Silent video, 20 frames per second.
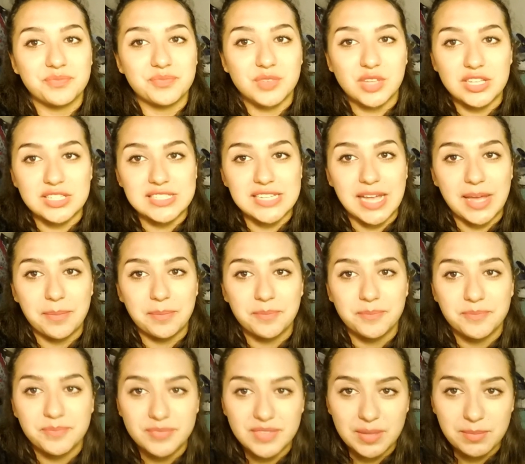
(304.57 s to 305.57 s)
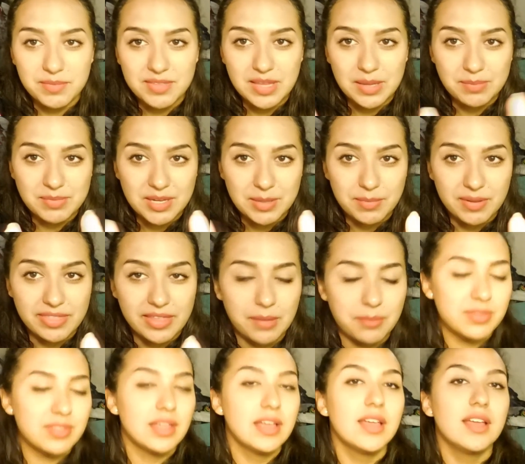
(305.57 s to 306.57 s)
Good job. Thumbs up. There my
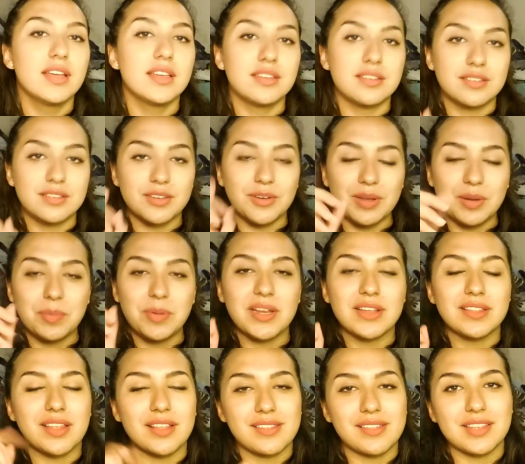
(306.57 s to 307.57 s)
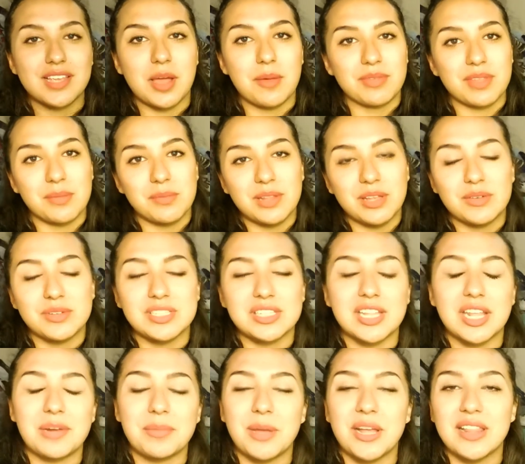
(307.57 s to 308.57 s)
thumbs. Go ahead and put your thoughts in the comments down below what you
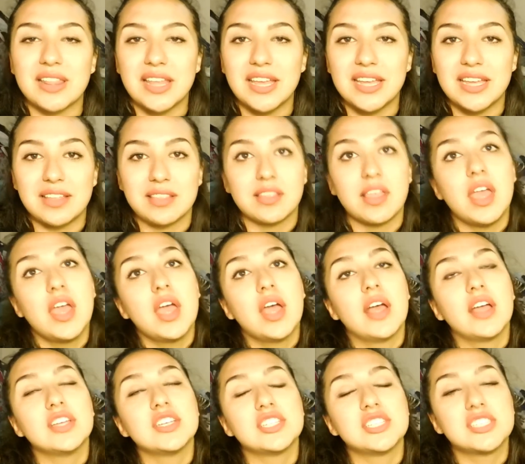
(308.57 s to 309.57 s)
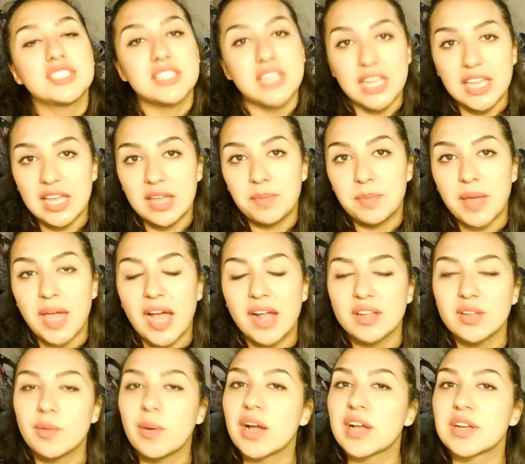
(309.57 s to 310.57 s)
thought about Lay's Sheep,
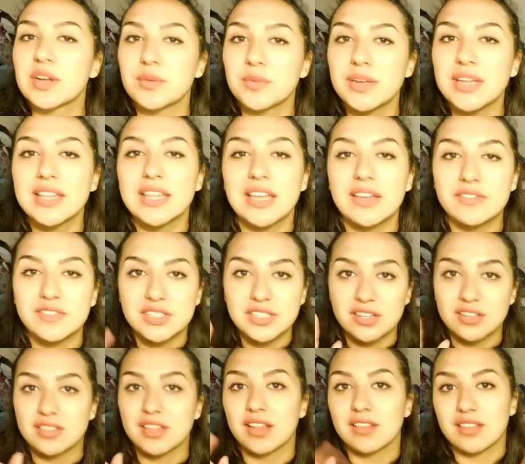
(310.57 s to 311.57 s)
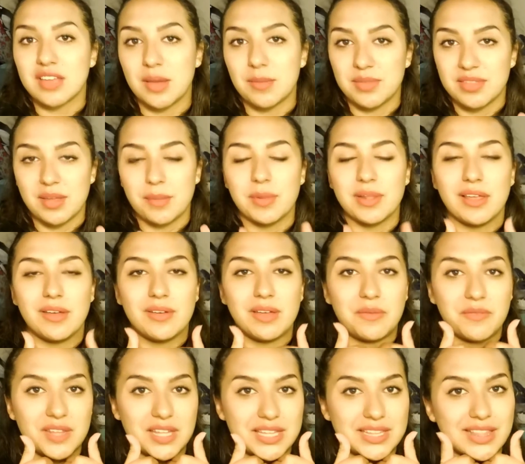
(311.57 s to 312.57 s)
Alan Walker Relift. Your thoughts, comments down below.
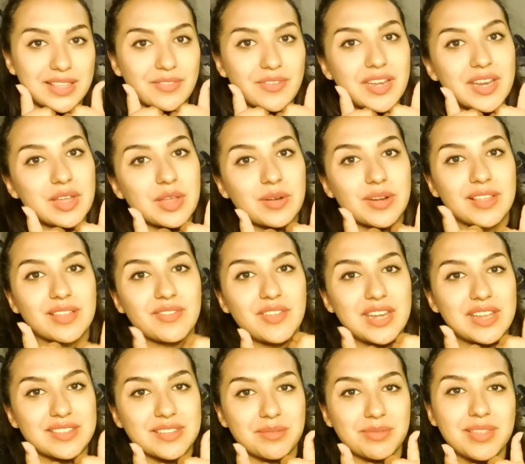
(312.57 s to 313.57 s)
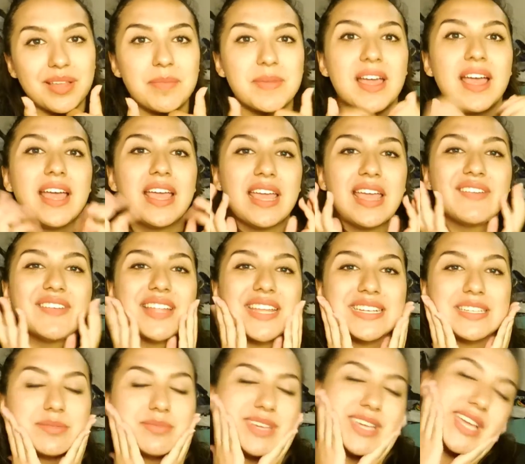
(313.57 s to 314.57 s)
If you like this video, give this video thumbs up. If you
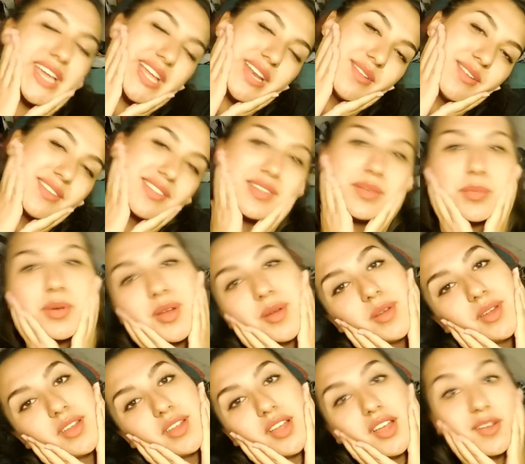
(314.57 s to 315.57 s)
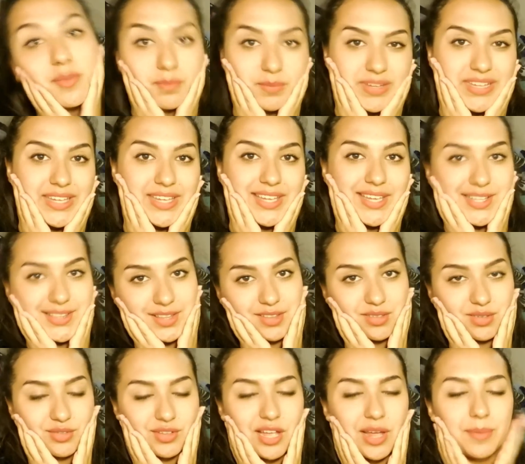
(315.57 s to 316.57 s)
liked me and you want to see more of me, hit that
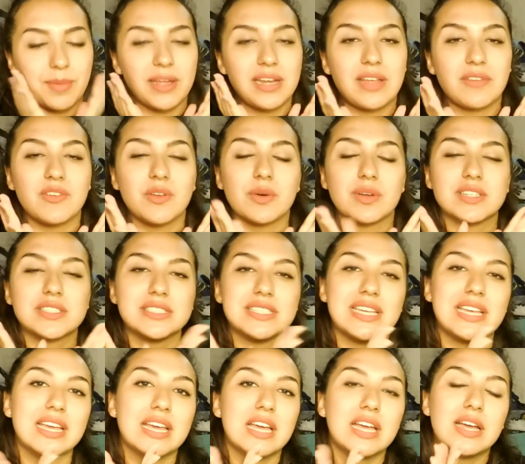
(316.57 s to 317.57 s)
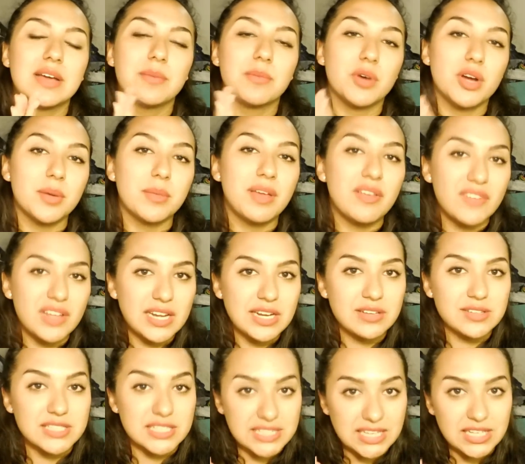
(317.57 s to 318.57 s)
subscribe button. If you want to see more of my
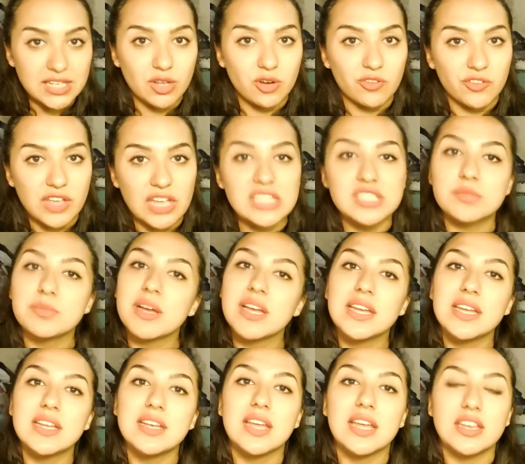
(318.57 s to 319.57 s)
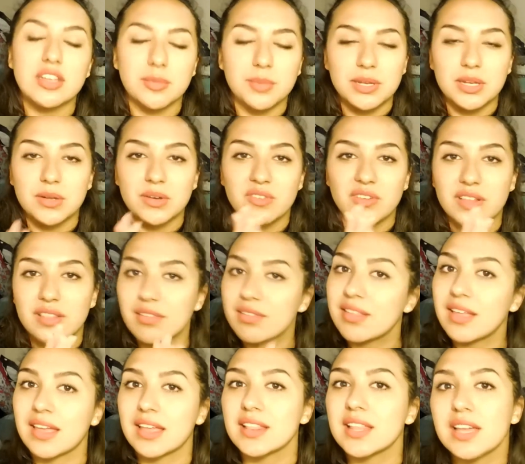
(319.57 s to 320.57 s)
videos, hit that notification button and you'll be notified the
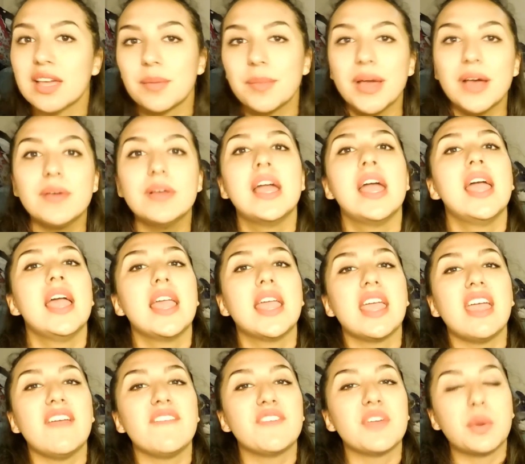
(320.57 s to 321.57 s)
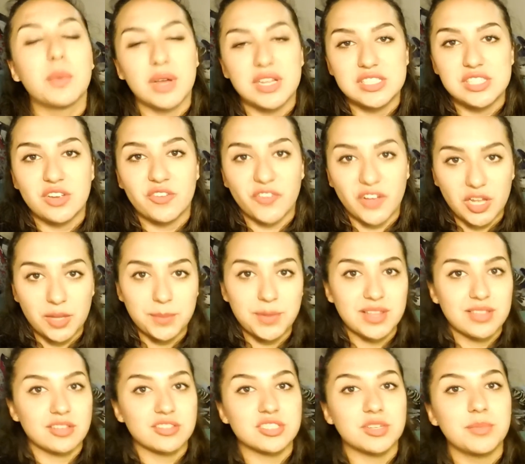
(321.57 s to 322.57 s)
second they come out. If you want to, follow me
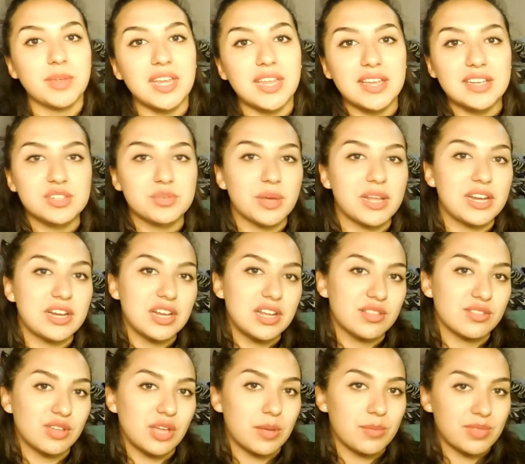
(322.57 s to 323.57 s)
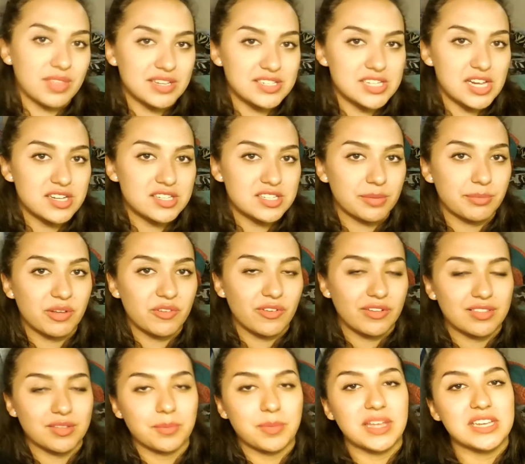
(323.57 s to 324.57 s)
on social media, Twitter, Instagram, Snapchat, Tumblr,
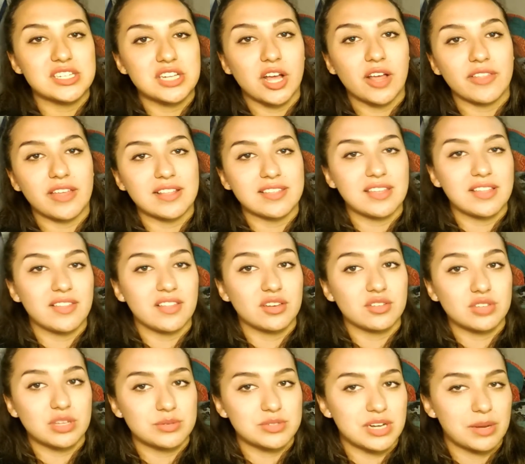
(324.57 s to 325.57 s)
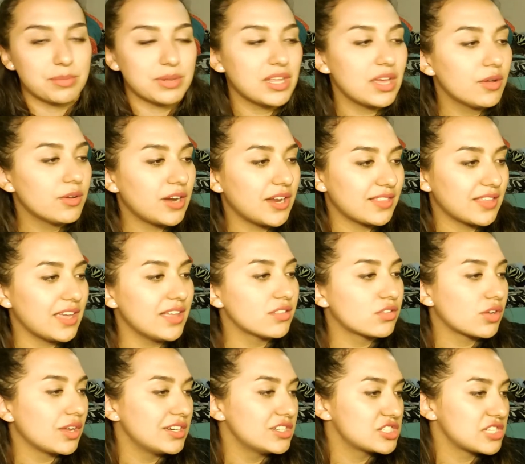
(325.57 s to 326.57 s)
Facebook page. All that's in the description down below or at the end
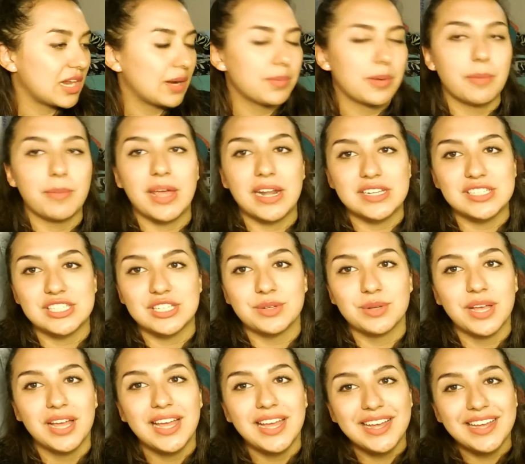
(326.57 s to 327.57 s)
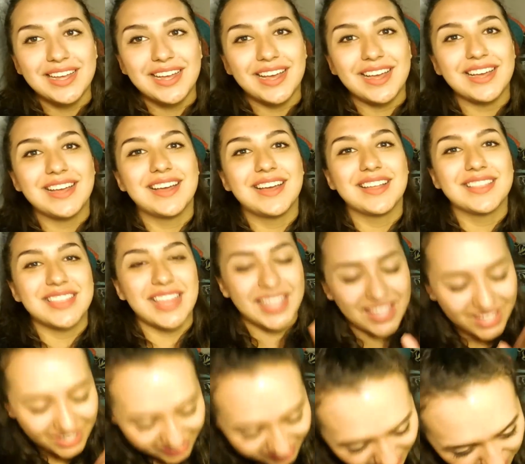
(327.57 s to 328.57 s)
screen. Shut up, I'm mad at you. Uh, thank
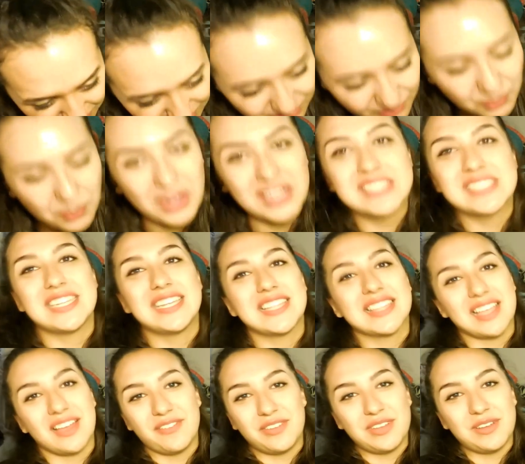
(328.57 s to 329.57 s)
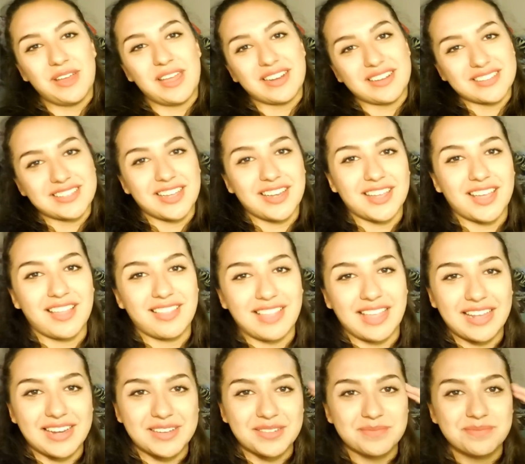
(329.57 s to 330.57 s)
you guys so much for watching. Love you, and I'll talk to you guys
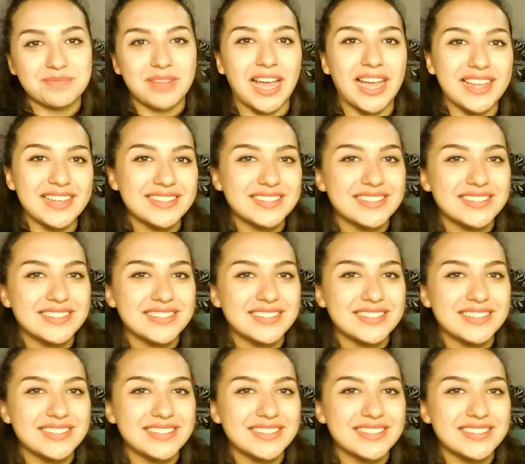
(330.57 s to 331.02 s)
later. Bye